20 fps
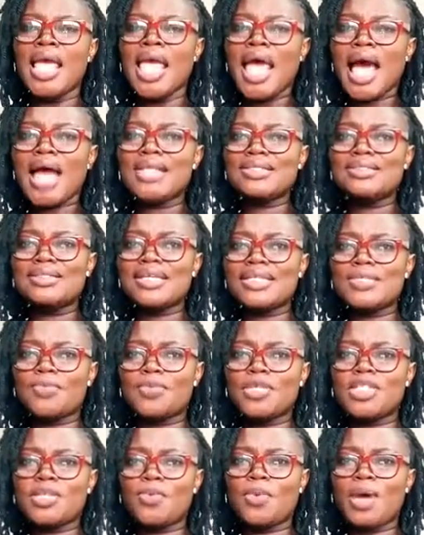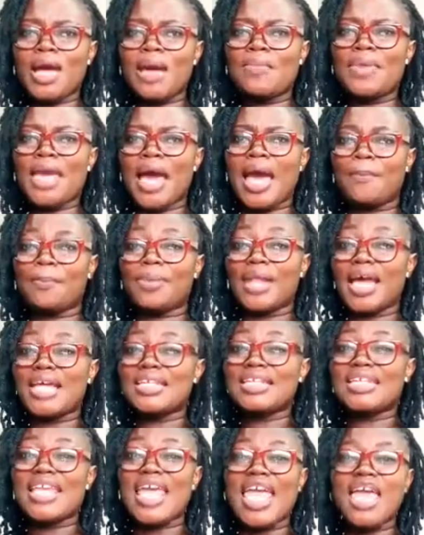And this principle can be applied
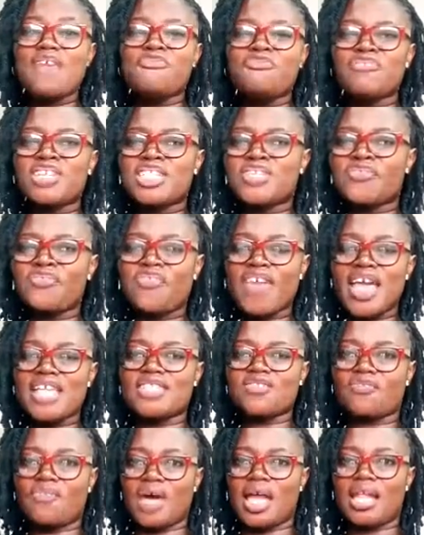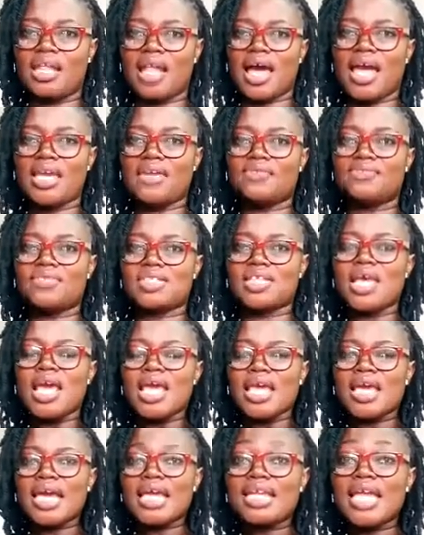in every sphere of our lives.
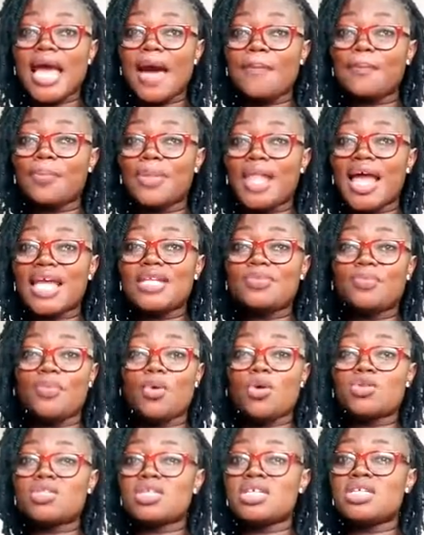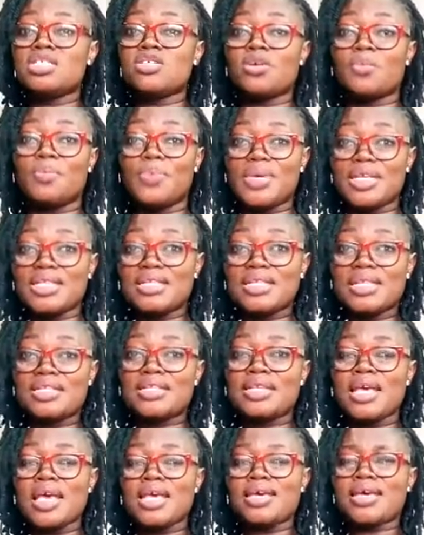It can be applied both in your business,
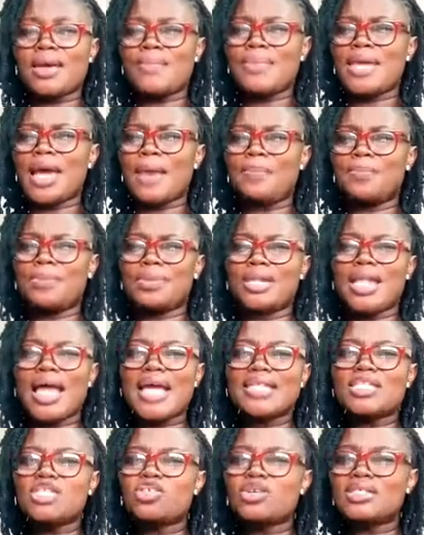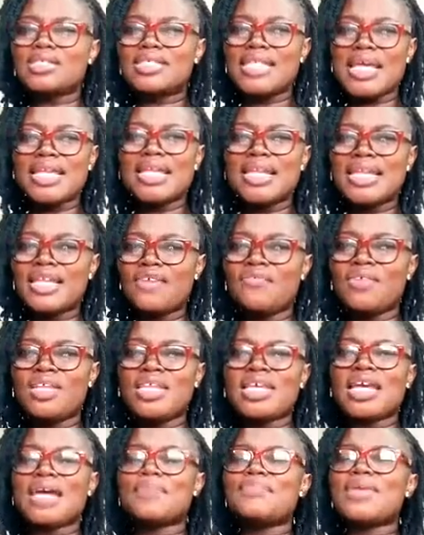it can be applied in your daily living,
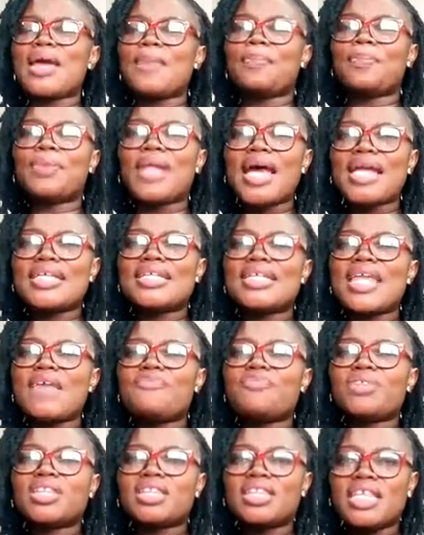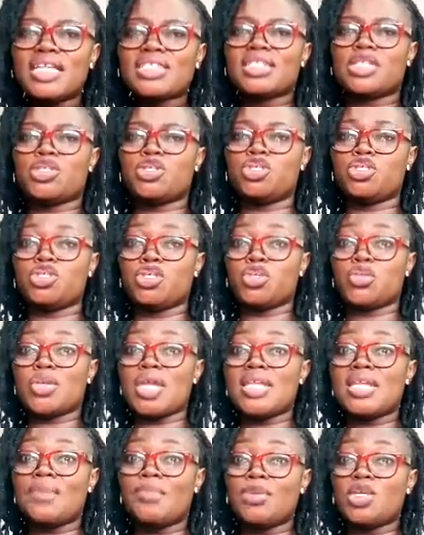it can be applied in everything that you do to
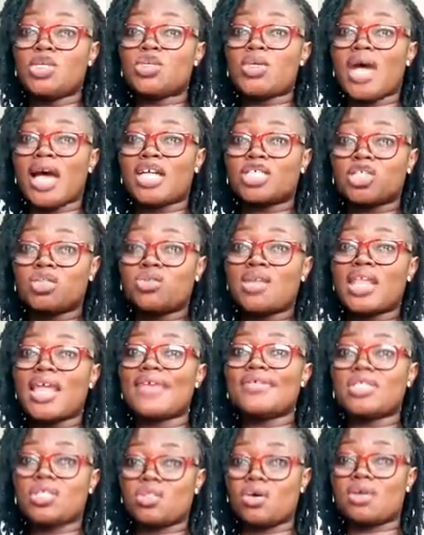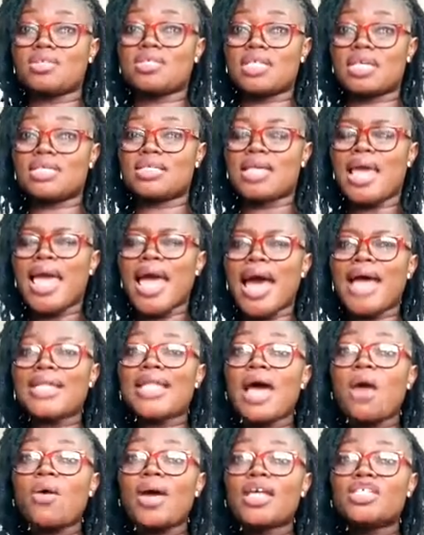enable you to actualize success. And
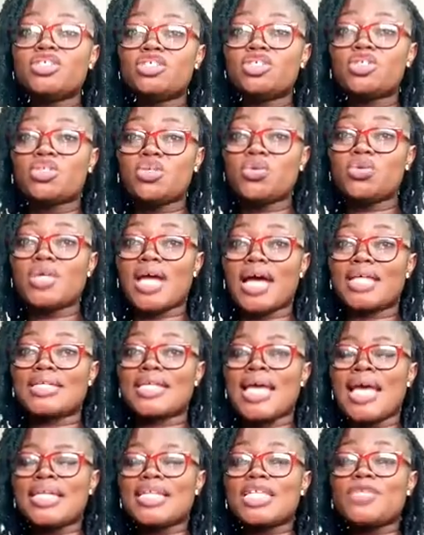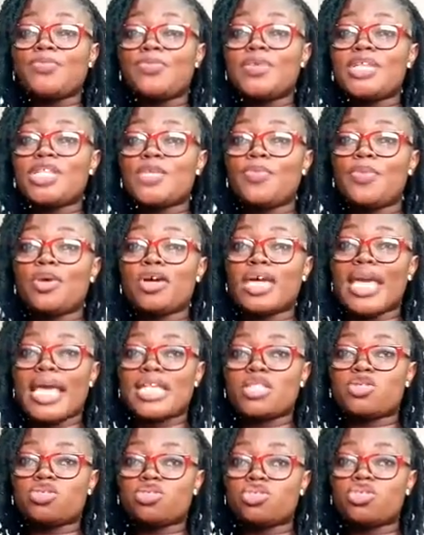how can you do that? This principle
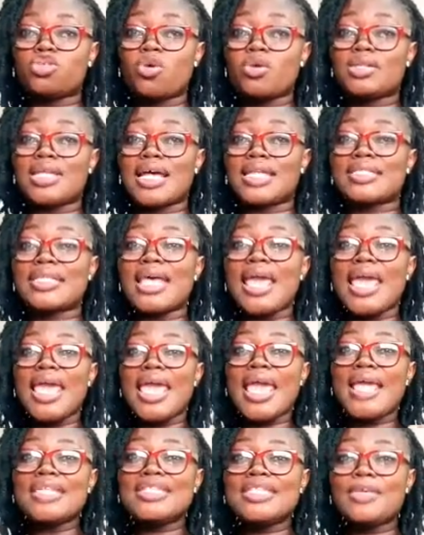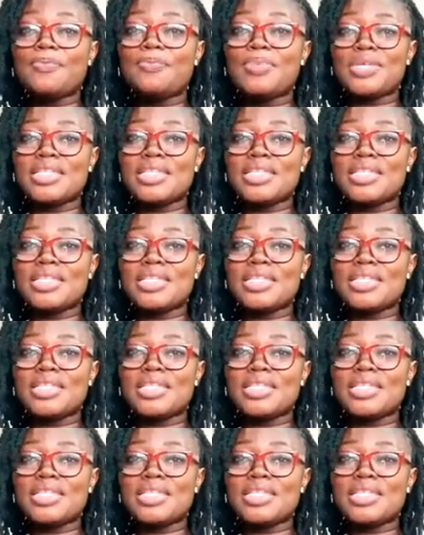gets to show that 80%